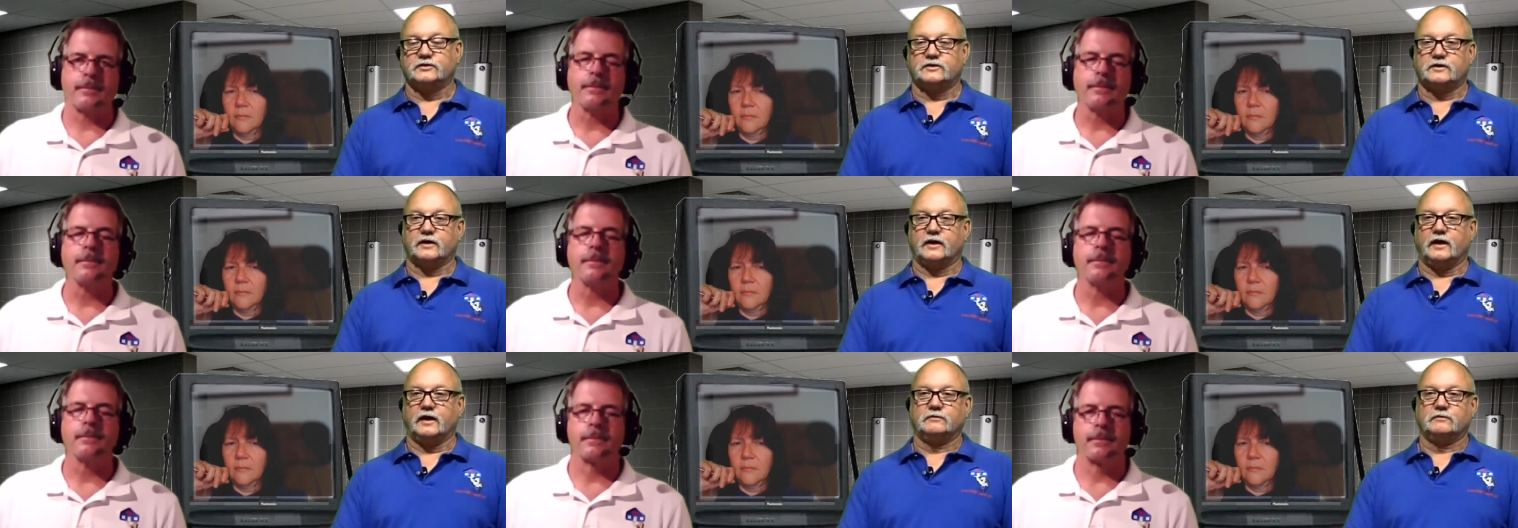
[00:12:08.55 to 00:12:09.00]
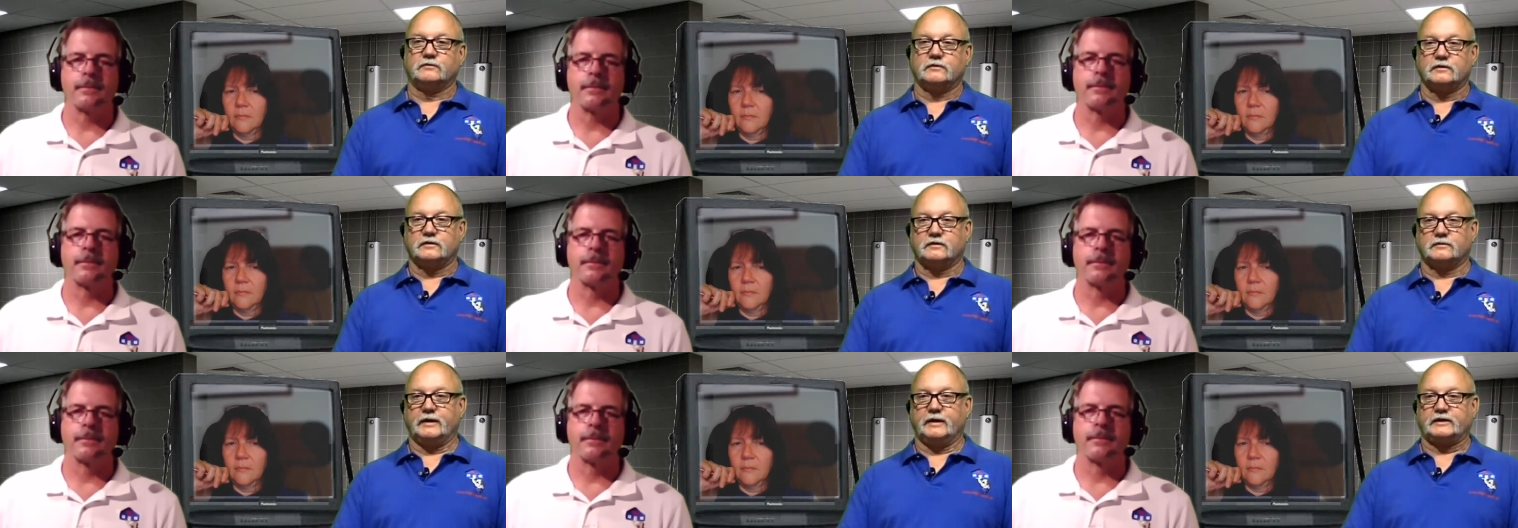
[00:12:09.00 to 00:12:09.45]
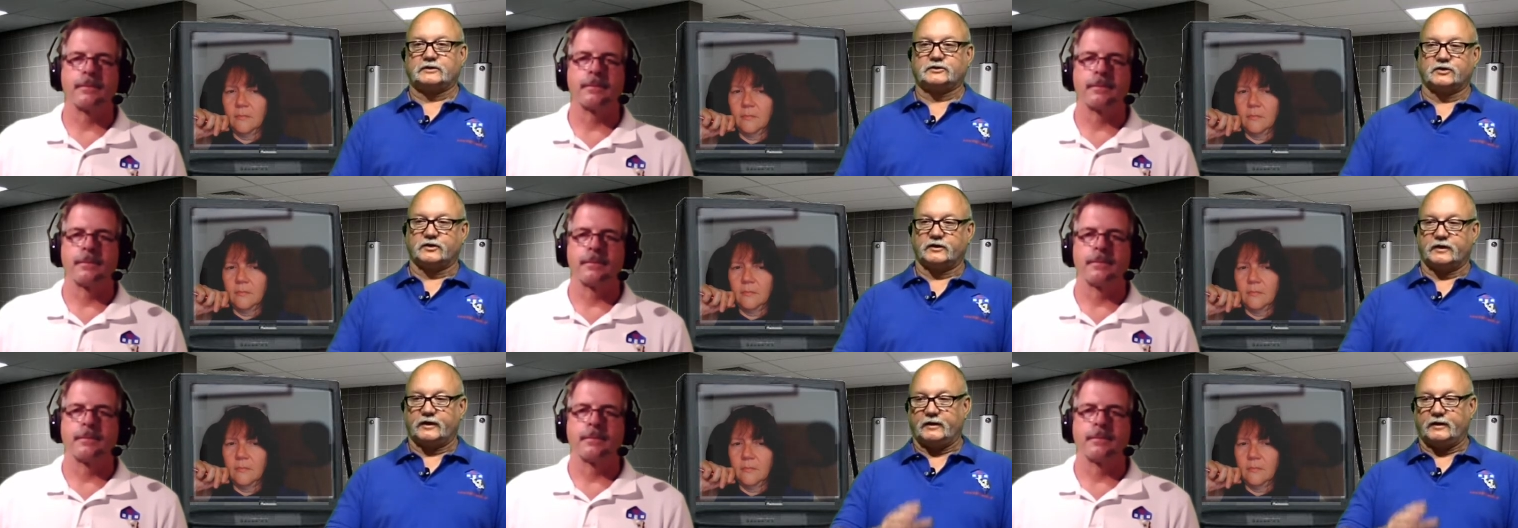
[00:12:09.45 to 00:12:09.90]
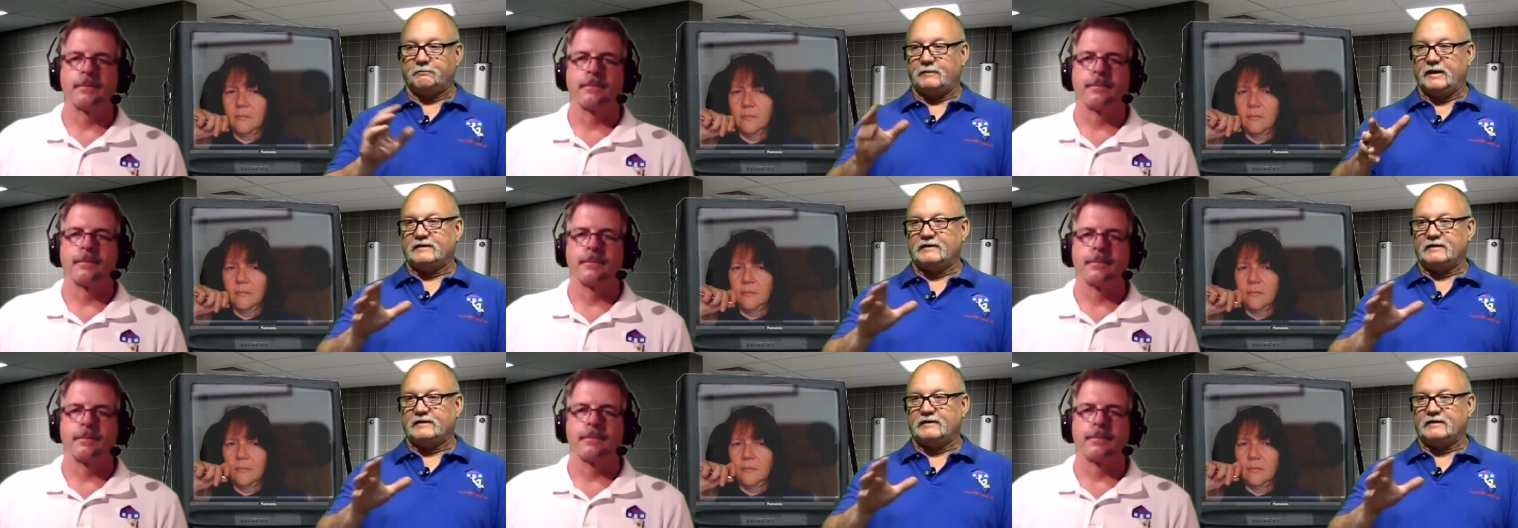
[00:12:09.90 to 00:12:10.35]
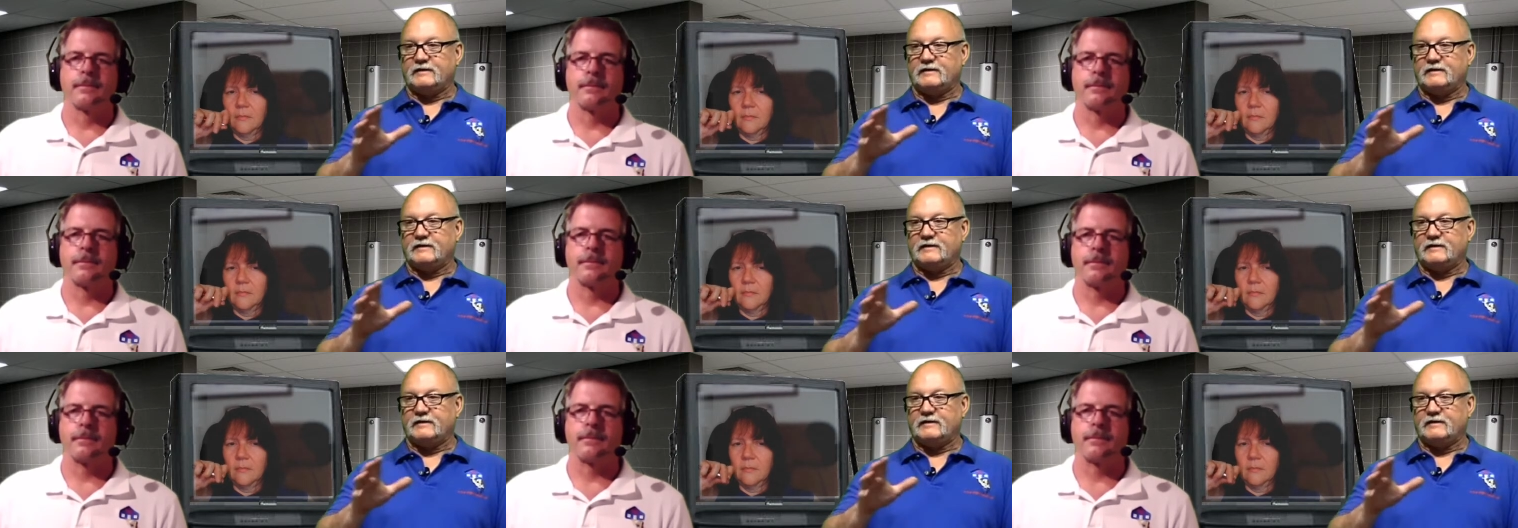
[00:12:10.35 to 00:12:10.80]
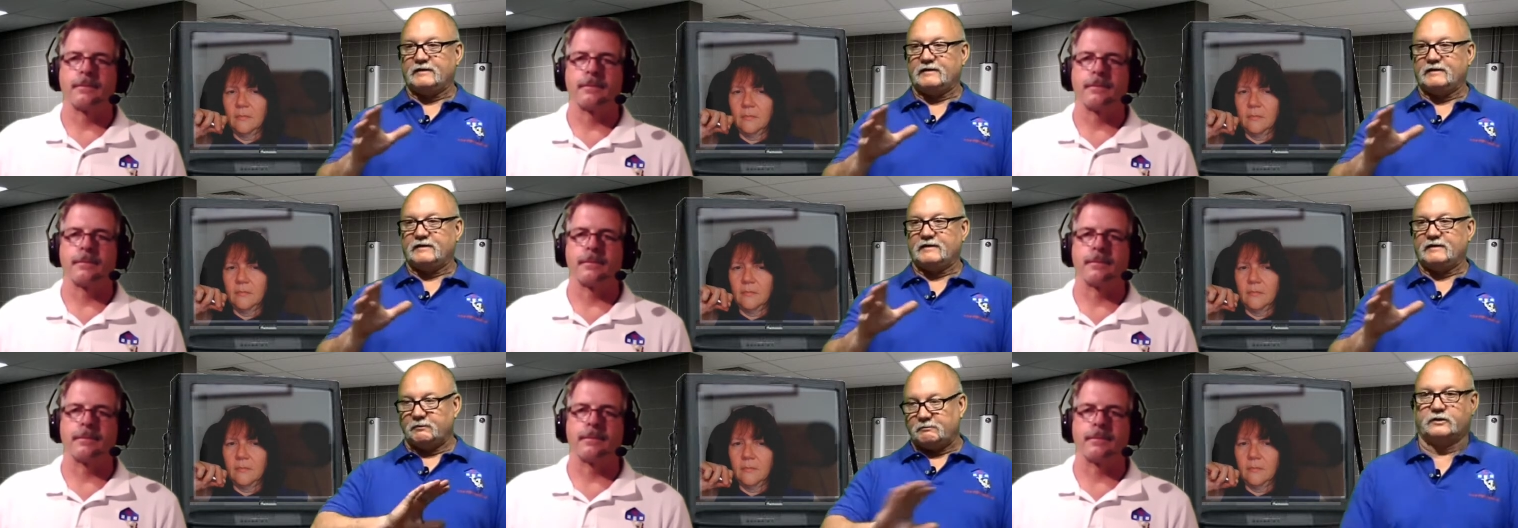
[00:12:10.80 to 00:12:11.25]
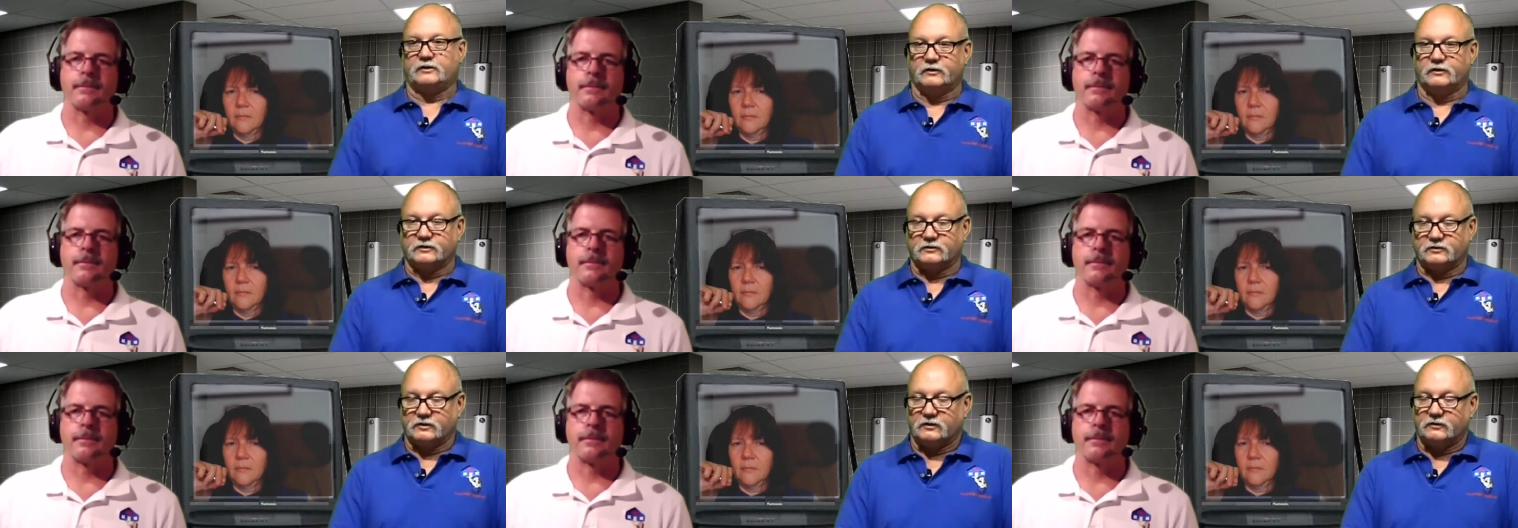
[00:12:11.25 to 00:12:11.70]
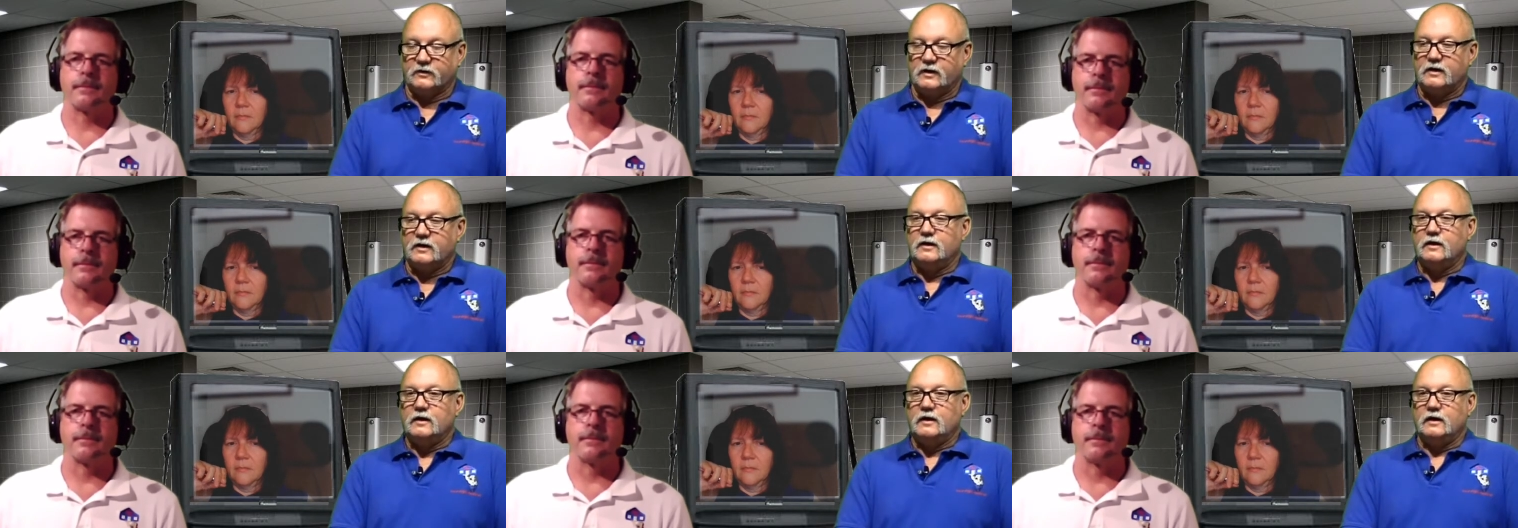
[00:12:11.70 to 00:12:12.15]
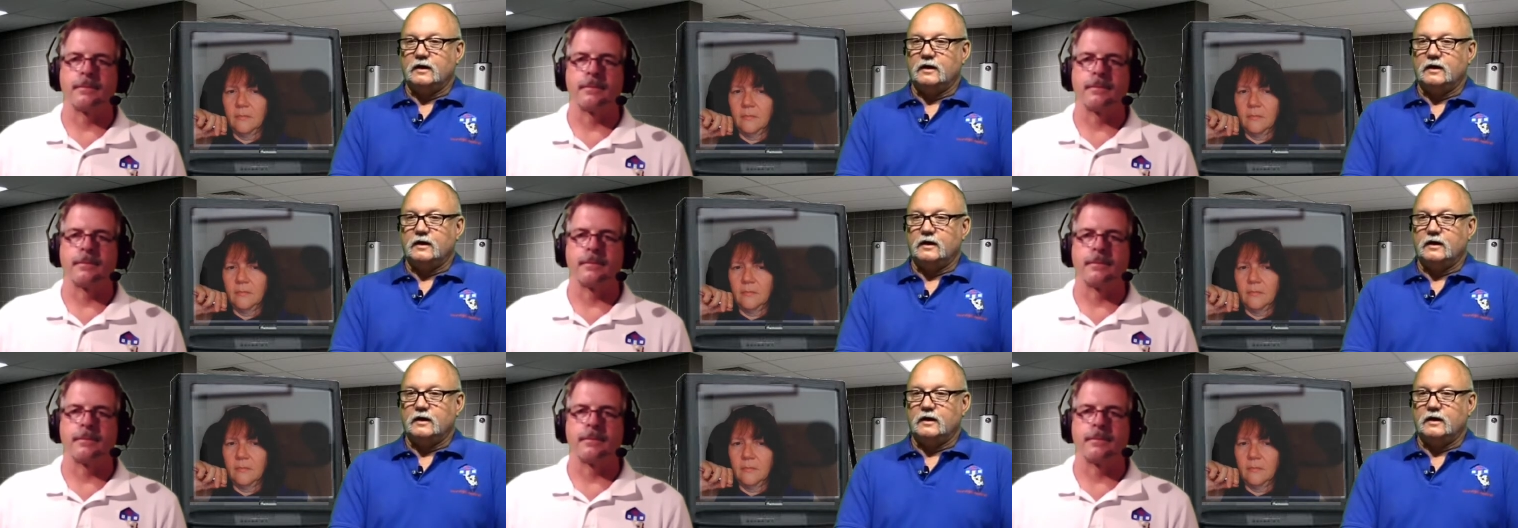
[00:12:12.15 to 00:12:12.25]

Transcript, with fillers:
Speaker 1: just to make sure that everything bonds properly to it. So